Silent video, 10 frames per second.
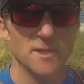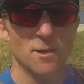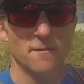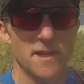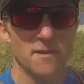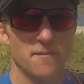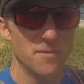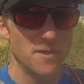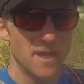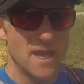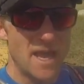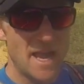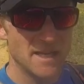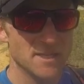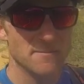bit soft underfoot
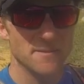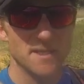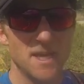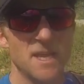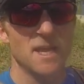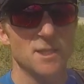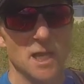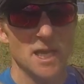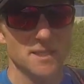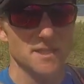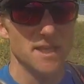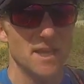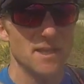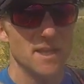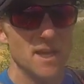and some sneaky undulations
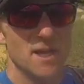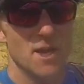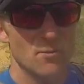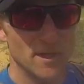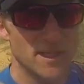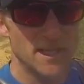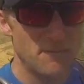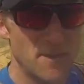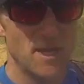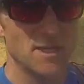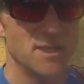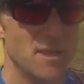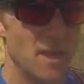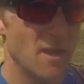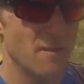there that you know, really sap the
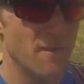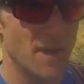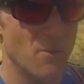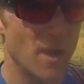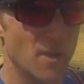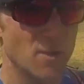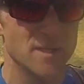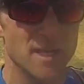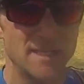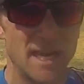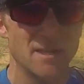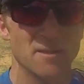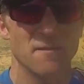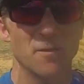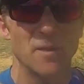energy of anyone who's uh, tackling
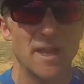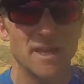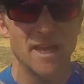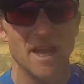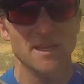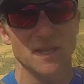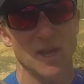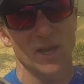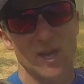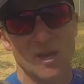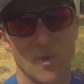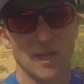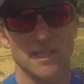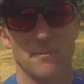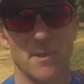the full 80k. So
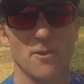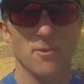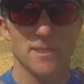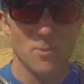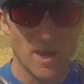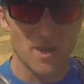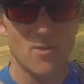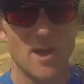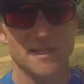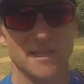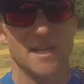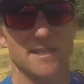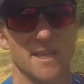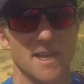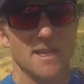my tip here is one of the crux
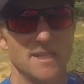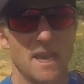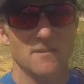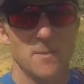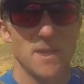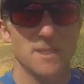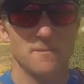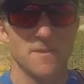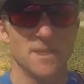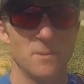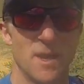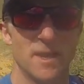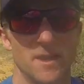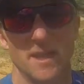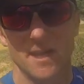legs, save some energy for this one
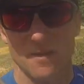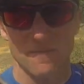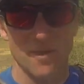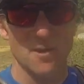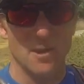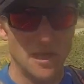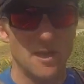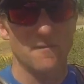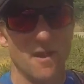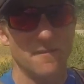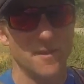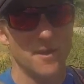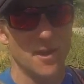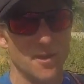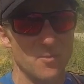and then you've only got leg five to
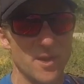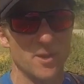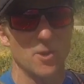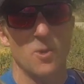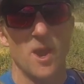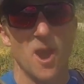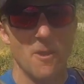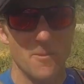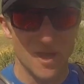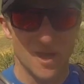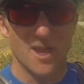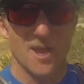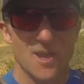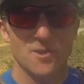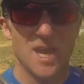go to bring it all the way home.
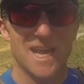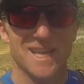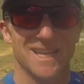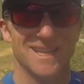Good luck.